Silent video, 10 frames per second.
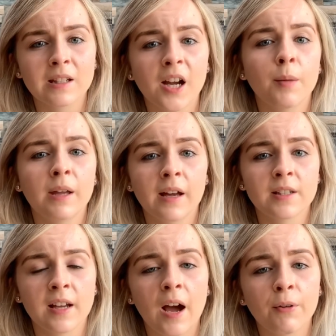time he had
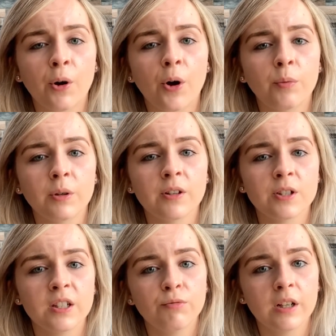to have it on, because
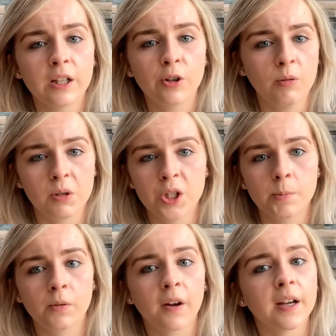you really couldn't be
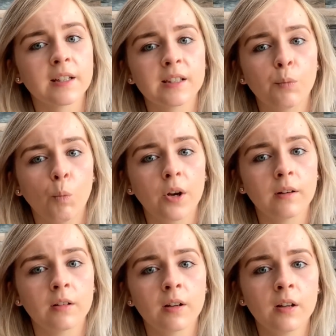supervised, and
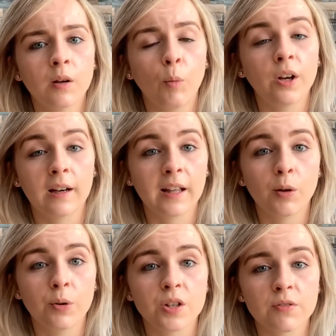one lick
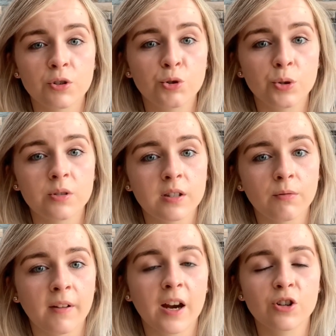would have introduced an
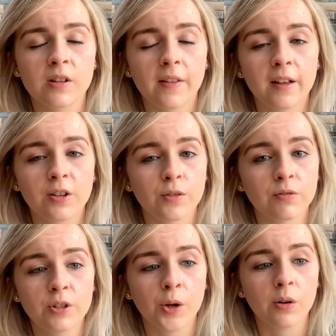infection, and that could
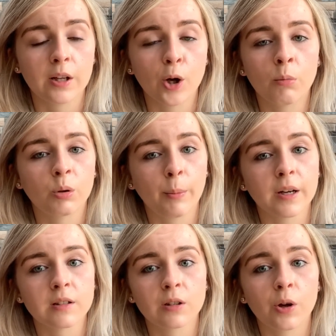have totally
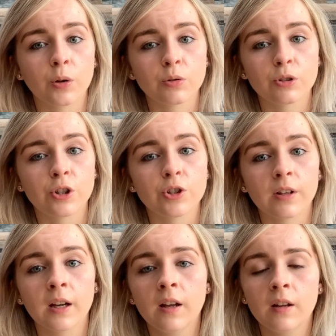compromised the whole
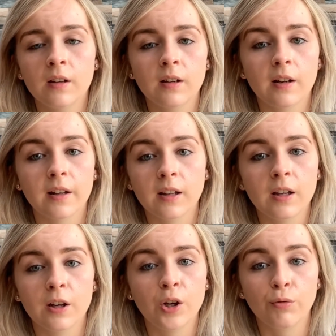surgery. Like,
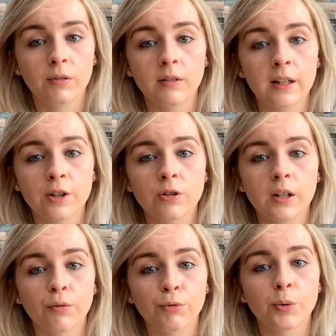it could have
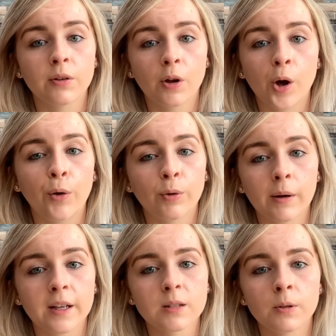literally ruined the whole
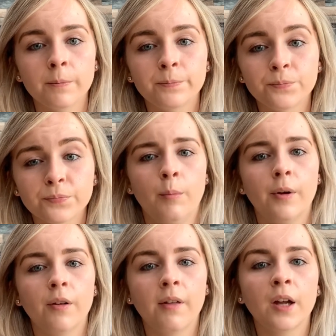replacement.
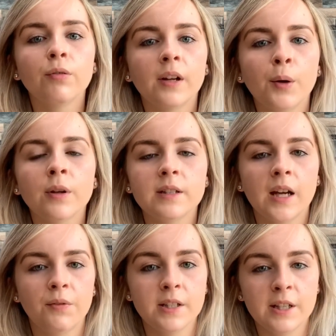But thankfully, once he
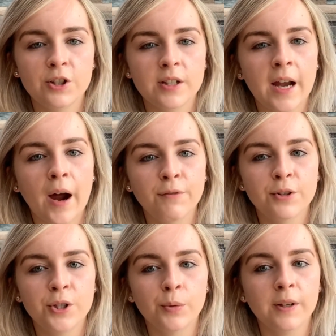had the stitches out after
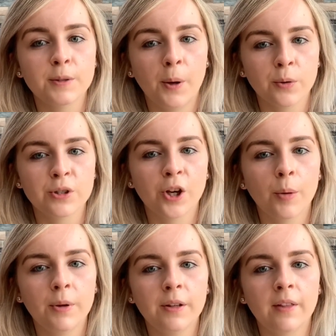2 weeks
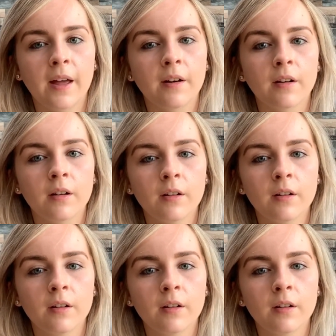post-op, he then